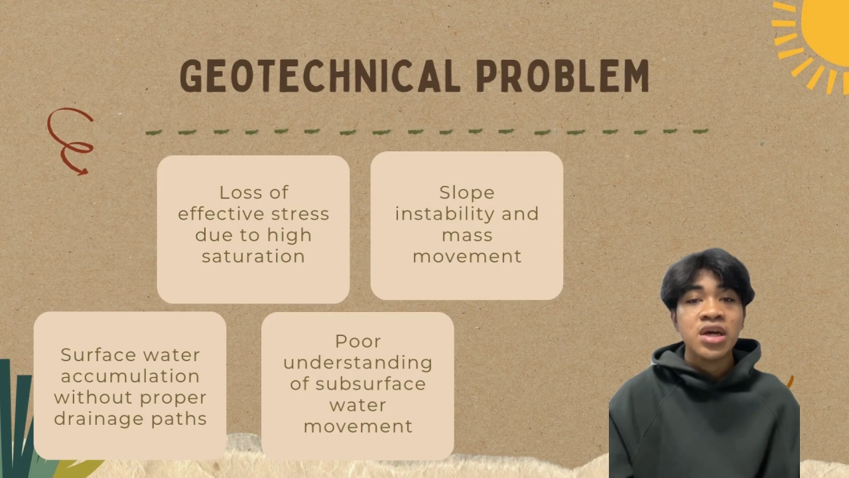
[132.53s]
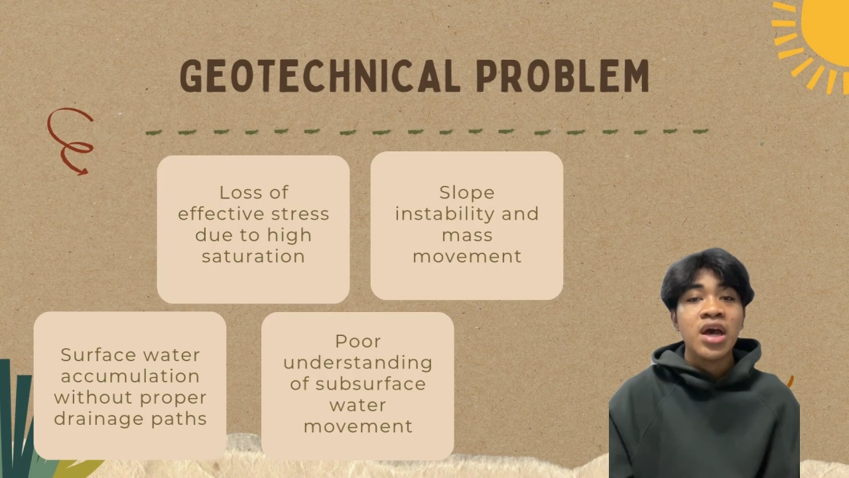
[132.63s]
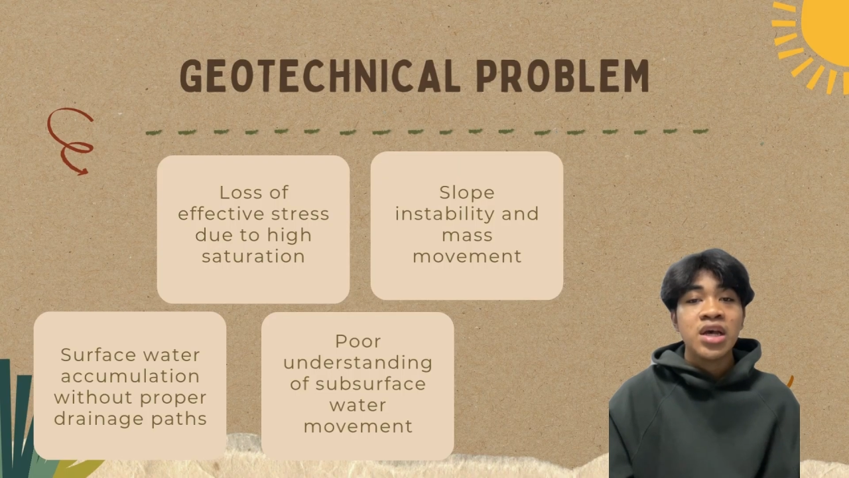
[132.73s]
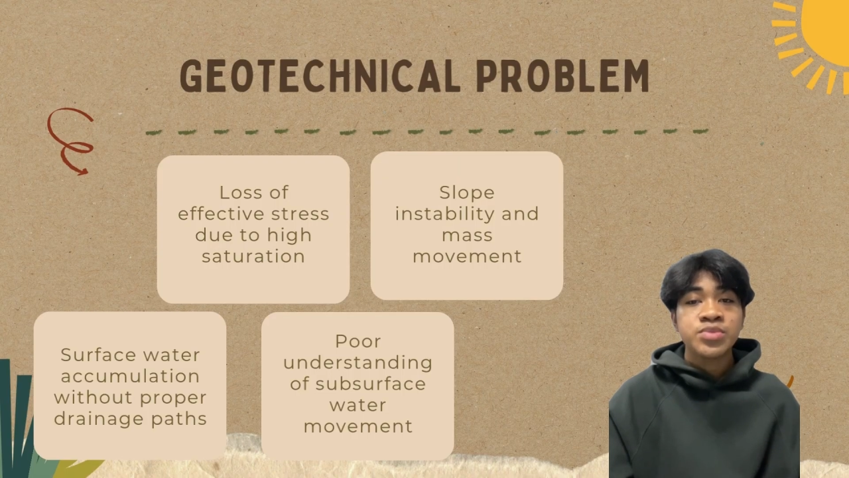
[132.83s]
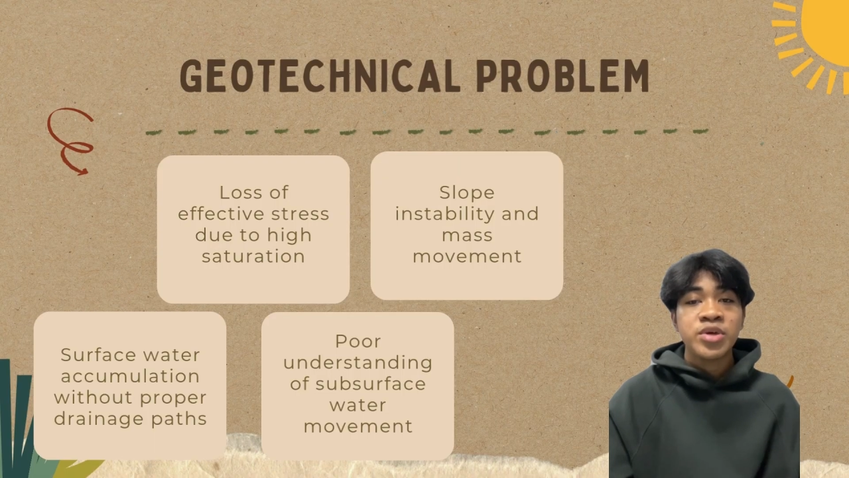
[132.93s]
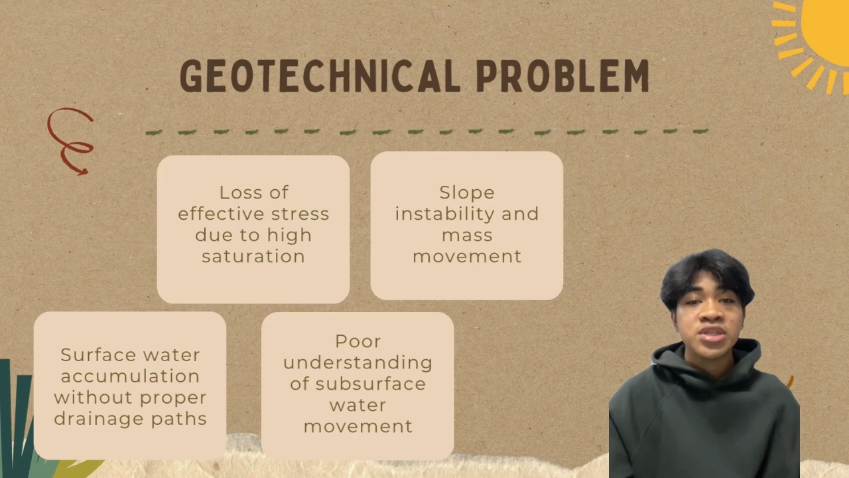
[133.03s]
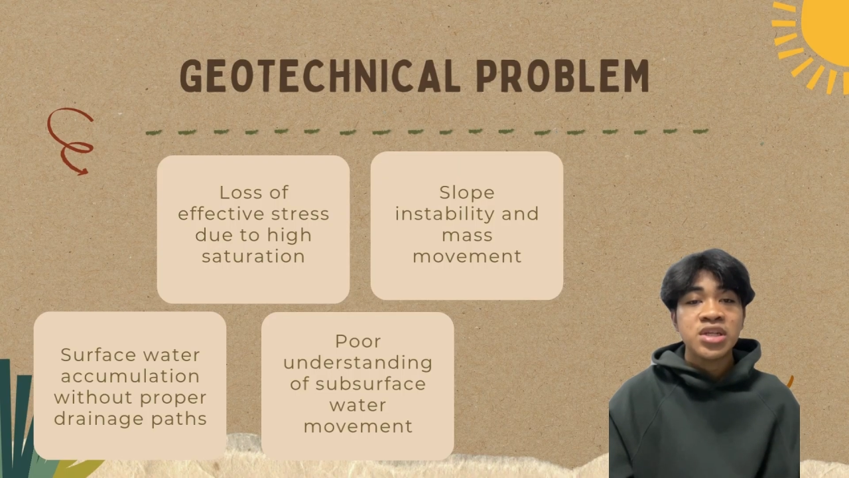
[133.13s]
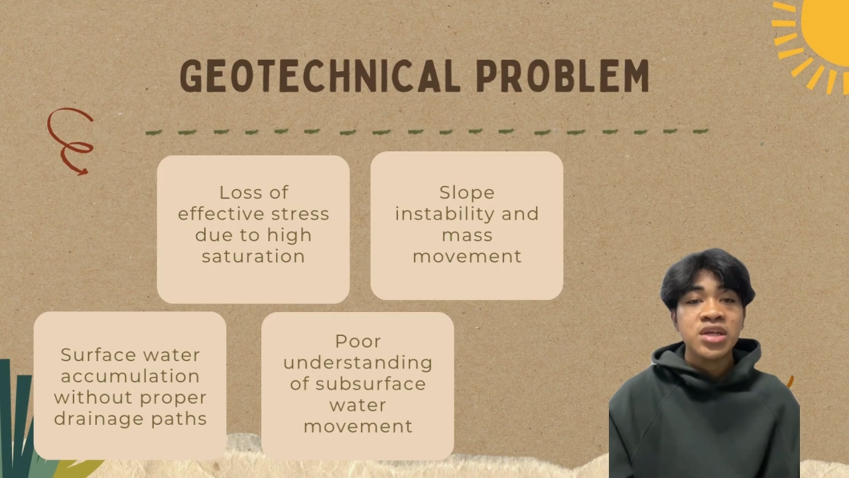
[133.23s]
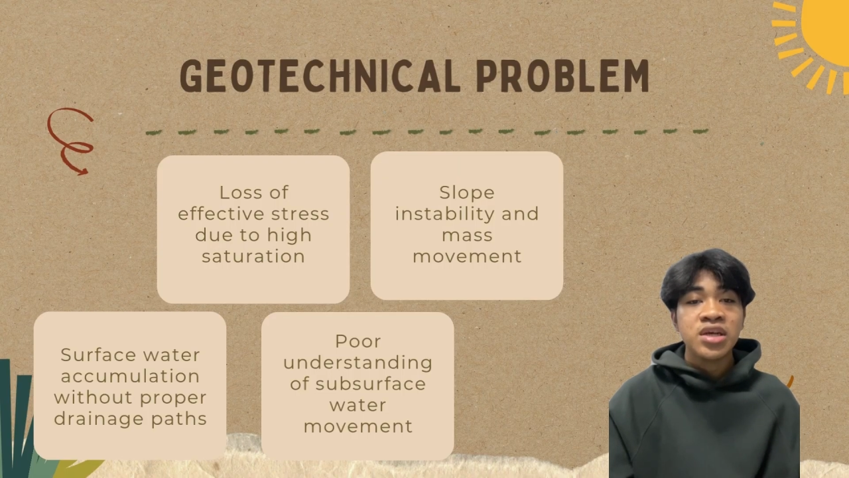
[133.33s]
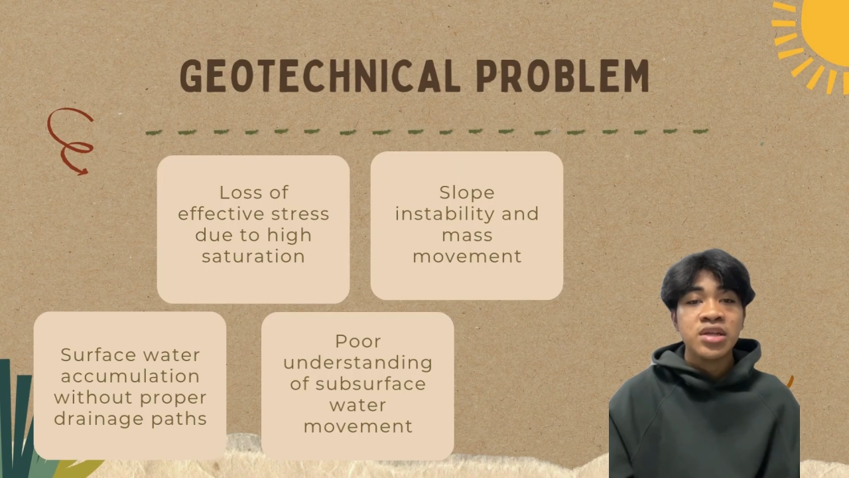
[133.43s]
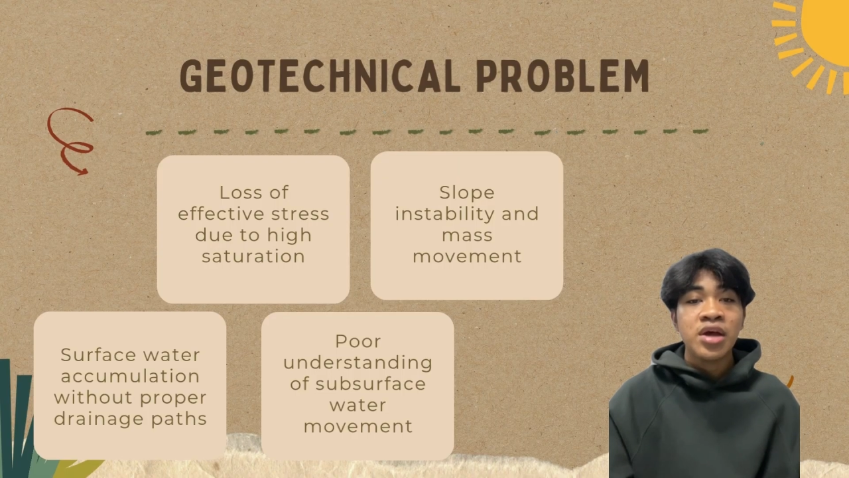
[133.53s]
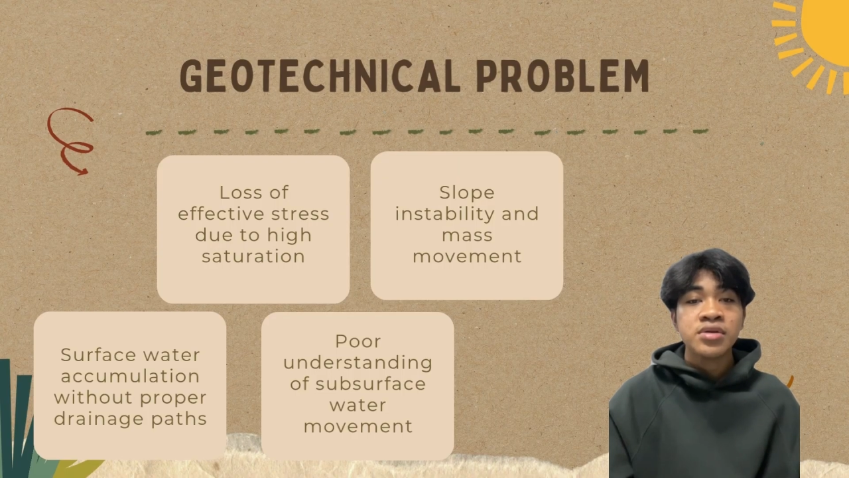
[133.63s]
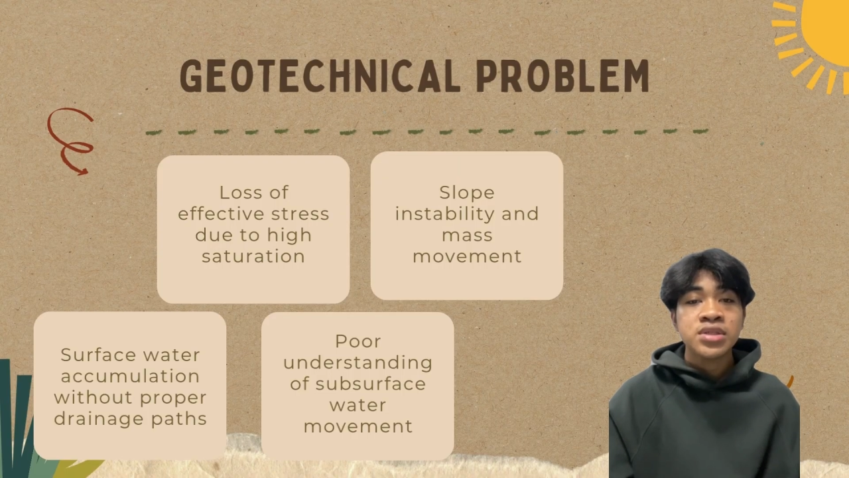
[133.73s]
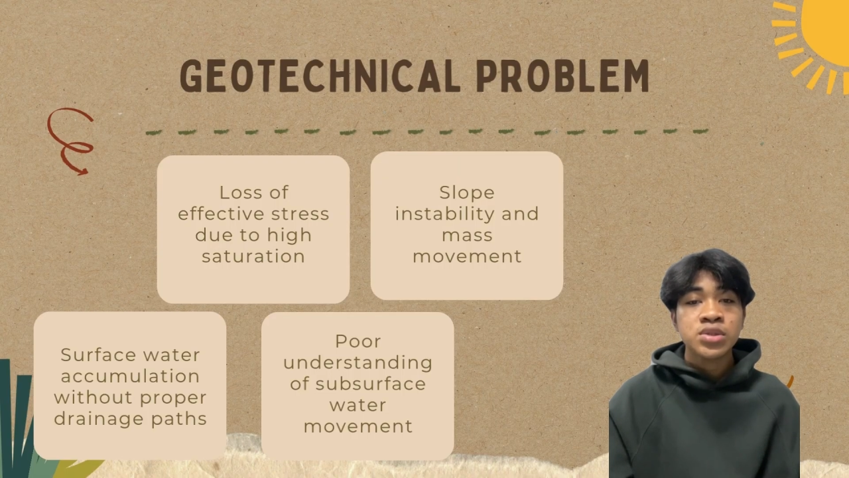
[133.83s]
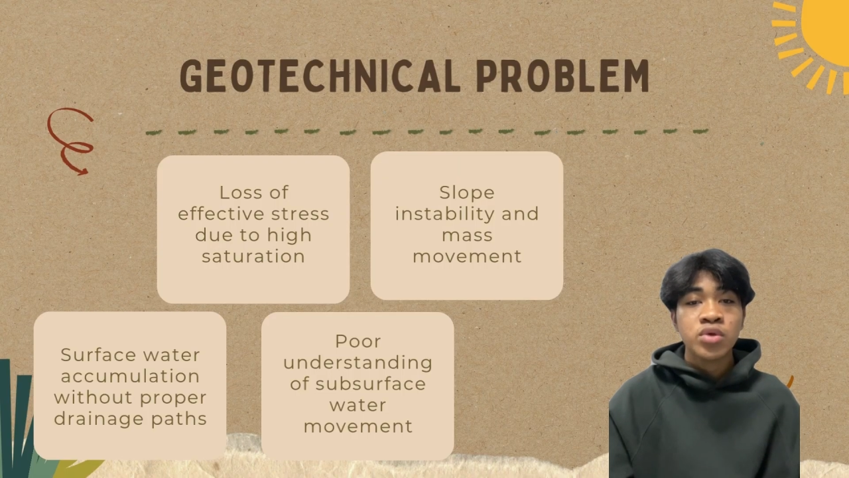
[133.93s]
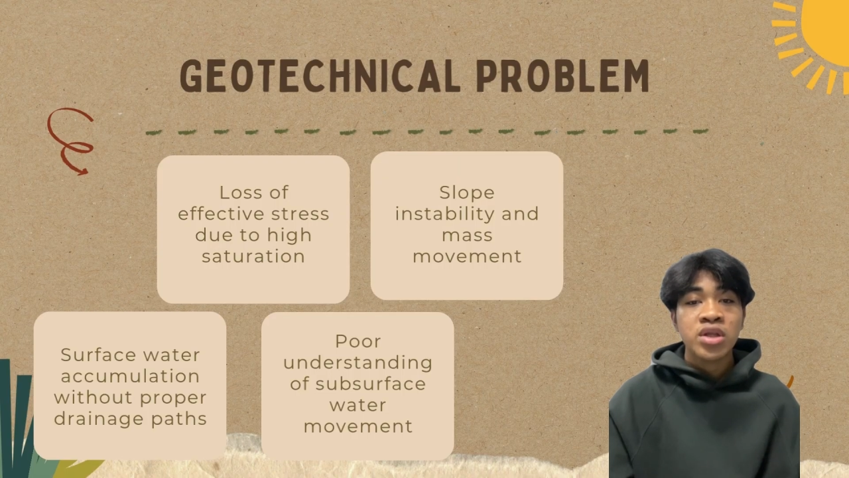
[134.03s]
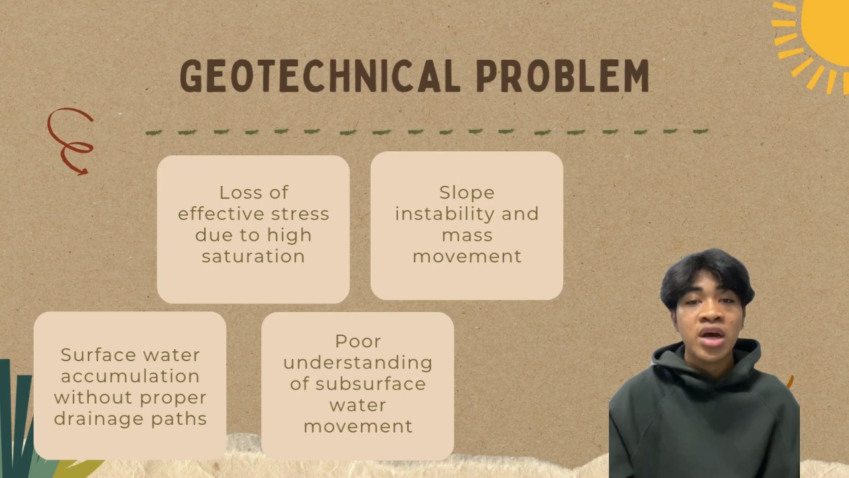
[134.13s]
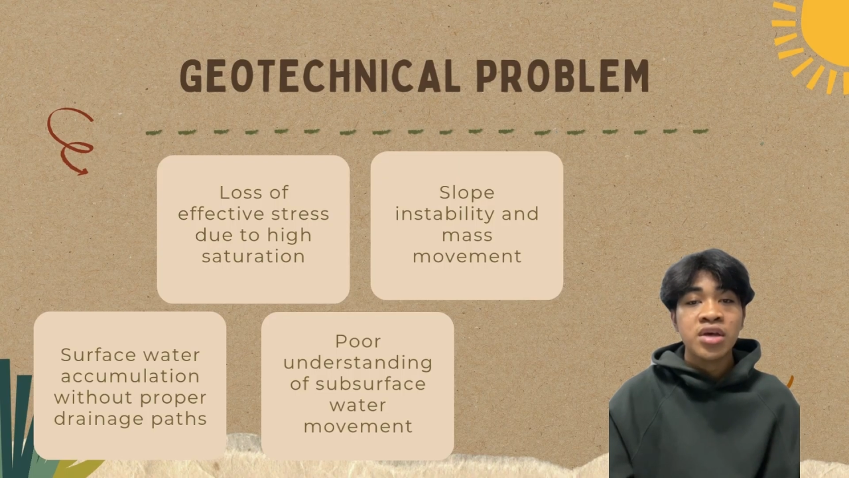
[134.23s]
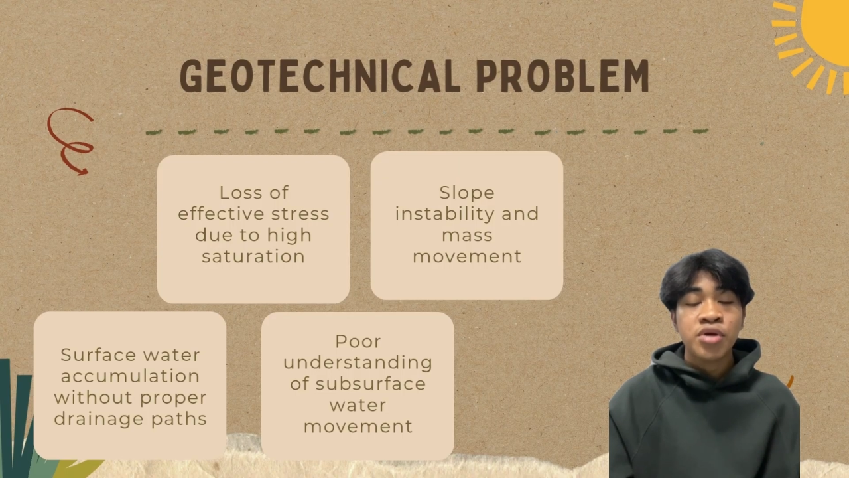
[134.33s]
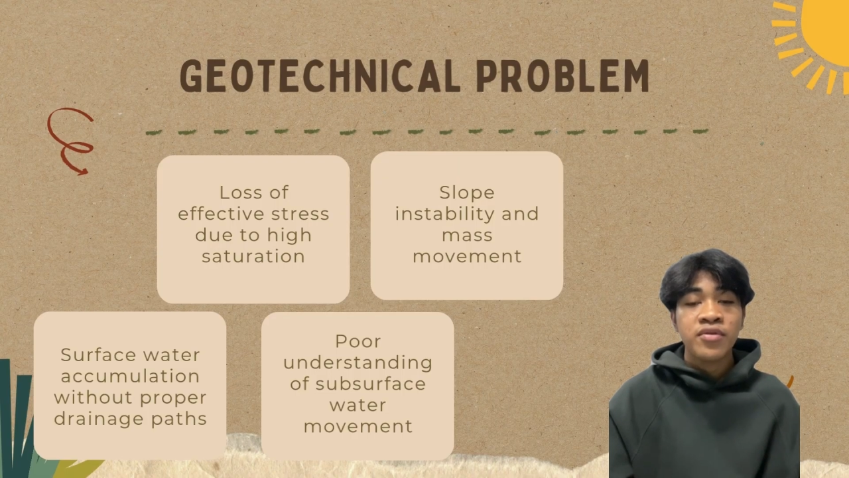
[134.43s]
especially in areas with high
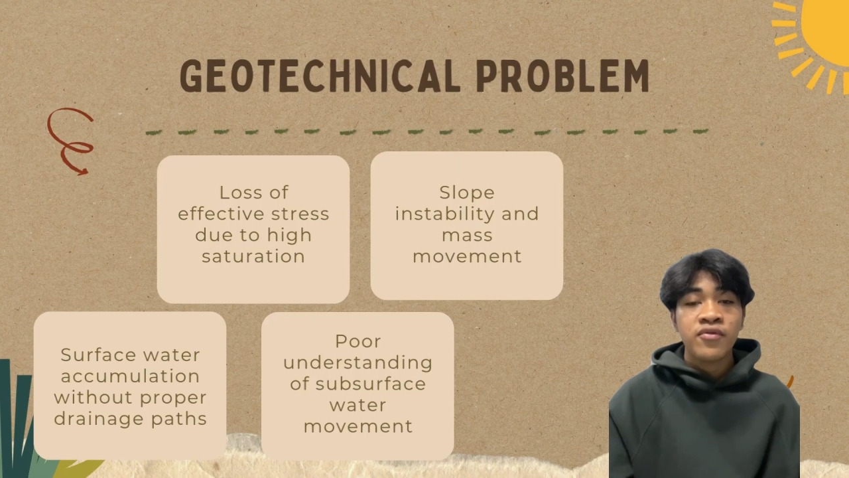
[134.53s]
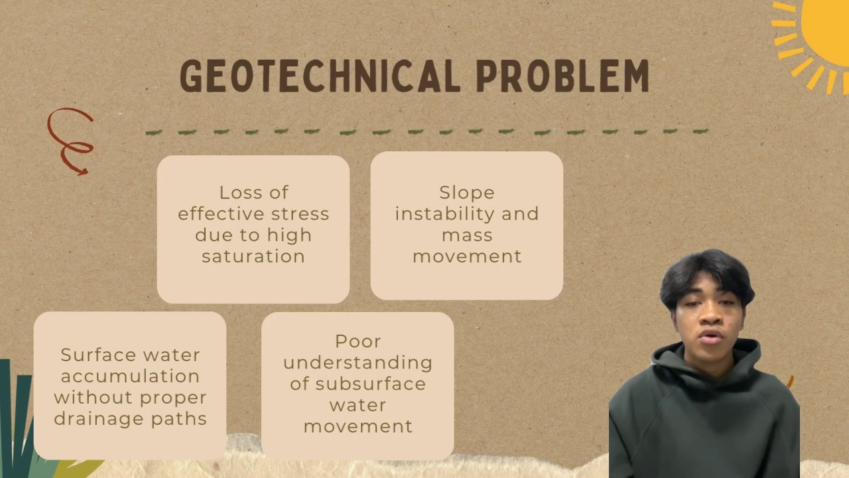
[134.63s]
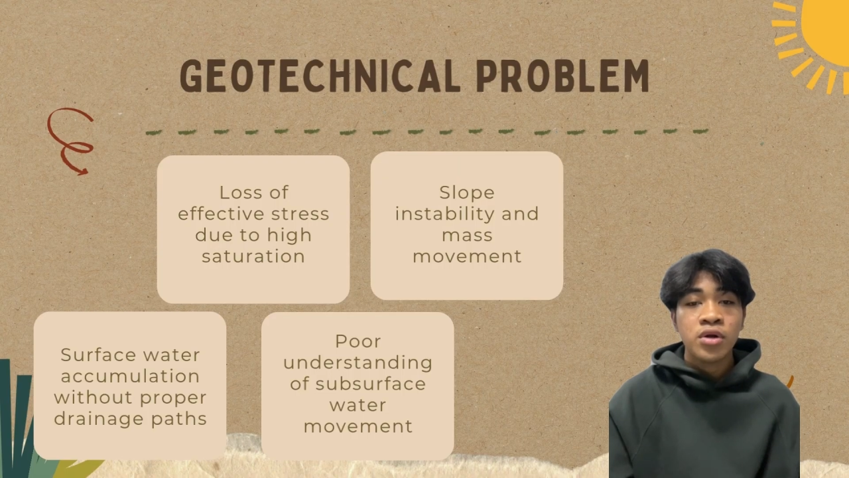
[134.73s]
rainfall.